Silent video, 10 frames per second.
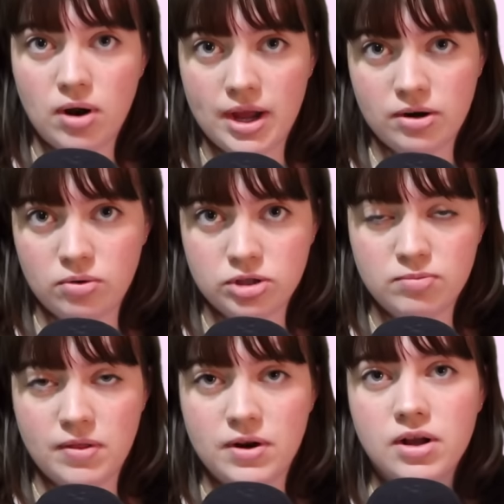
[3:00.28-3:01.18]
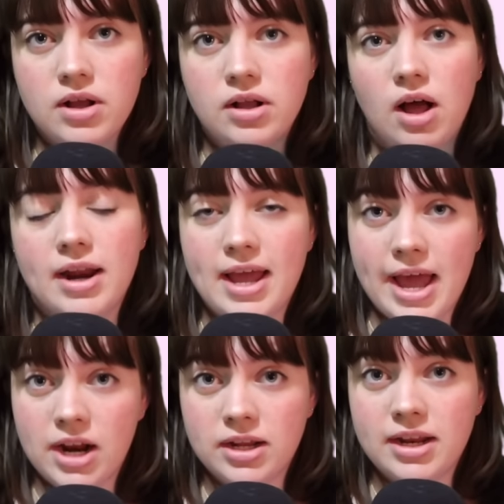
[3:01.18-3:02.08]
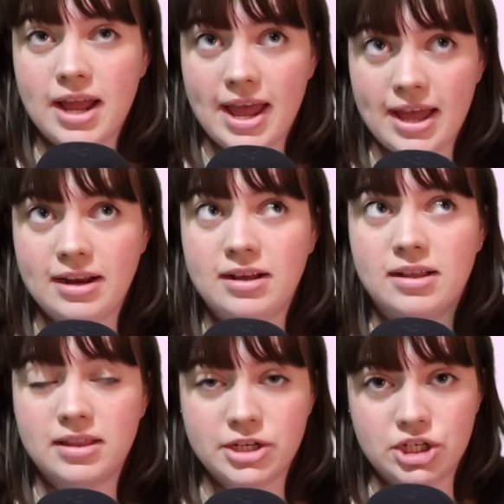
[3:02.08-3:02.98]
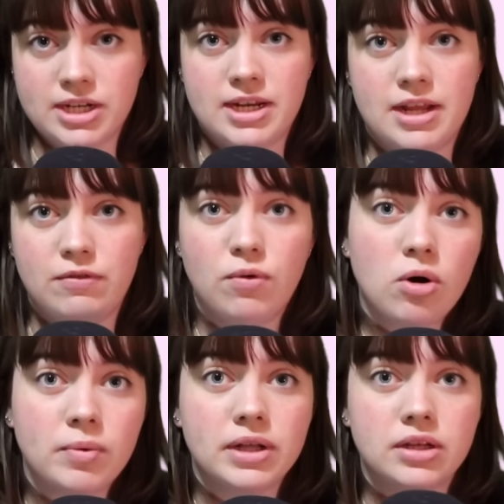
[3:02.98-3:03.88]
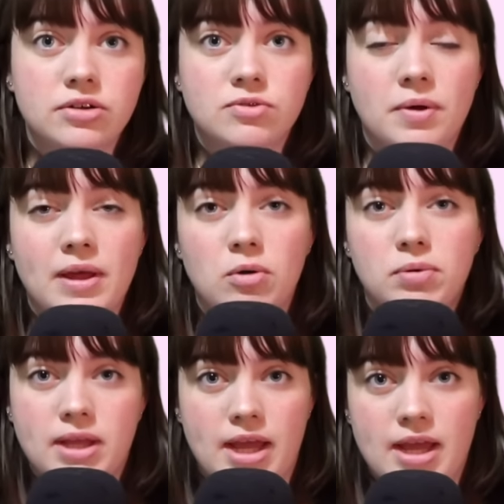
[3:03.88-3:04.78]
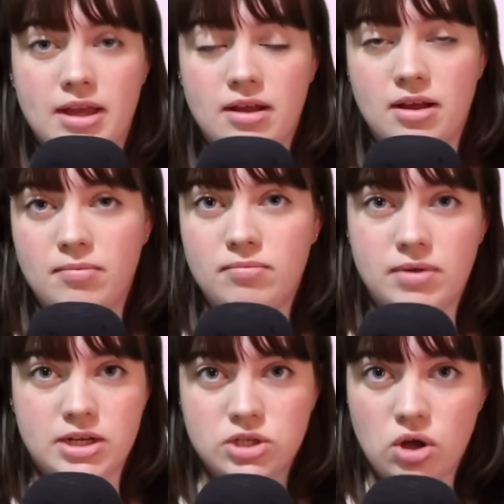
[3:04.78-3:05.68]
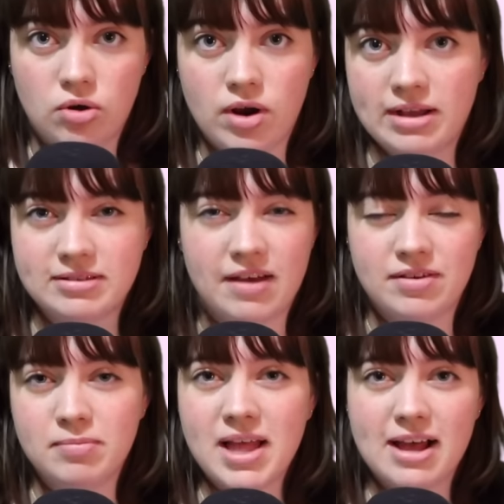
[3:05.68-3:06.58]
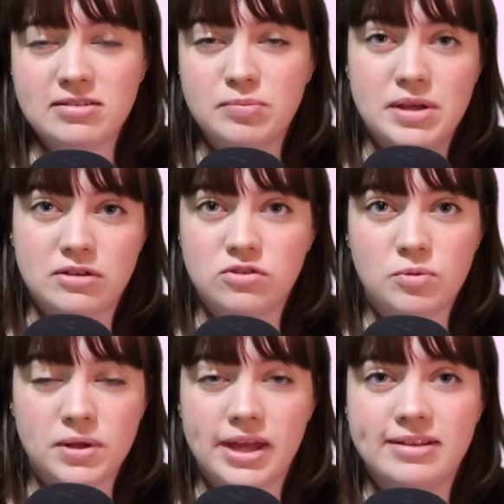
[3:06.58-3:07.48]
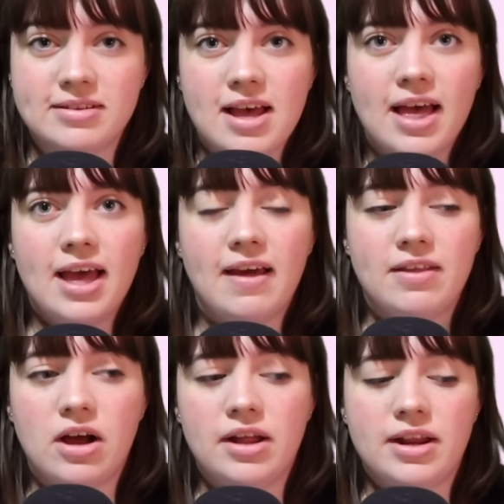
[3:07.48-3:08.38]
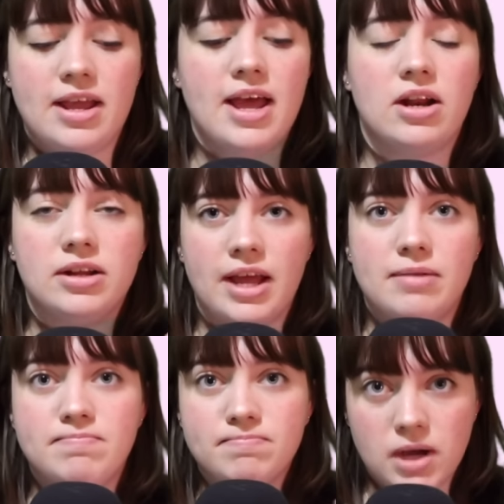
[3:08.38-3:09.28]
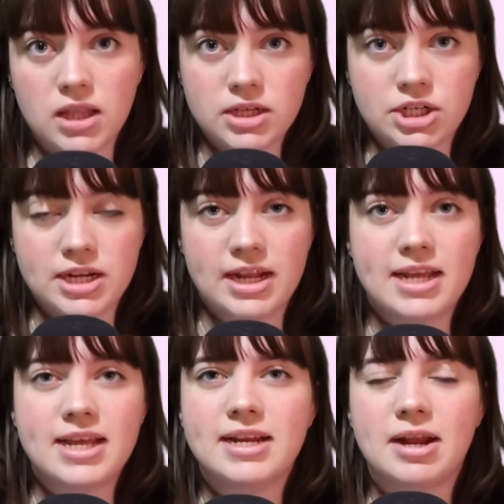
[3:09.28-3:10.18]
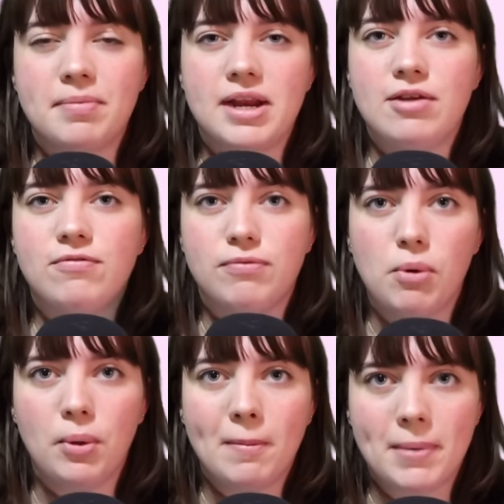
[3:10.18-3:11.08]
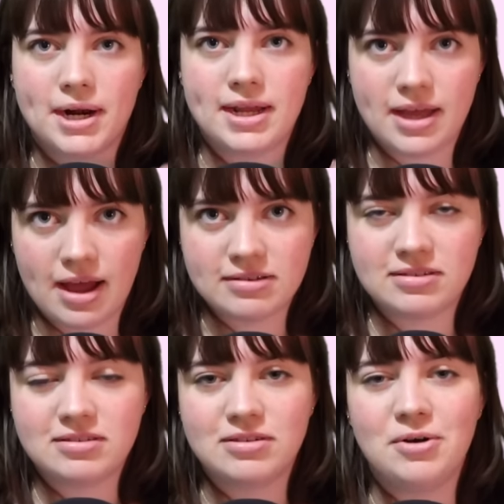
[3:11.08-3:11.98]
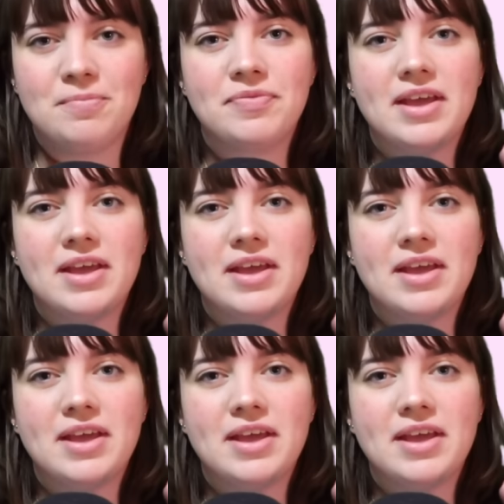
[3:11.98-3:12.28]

Brian, her older brother, got in a head-on-head collision in four-wheelers while they were playing in tall grass, having a blast, being stupid kids, and they got in a head-on-head collision, and he ended up in a full body cast. So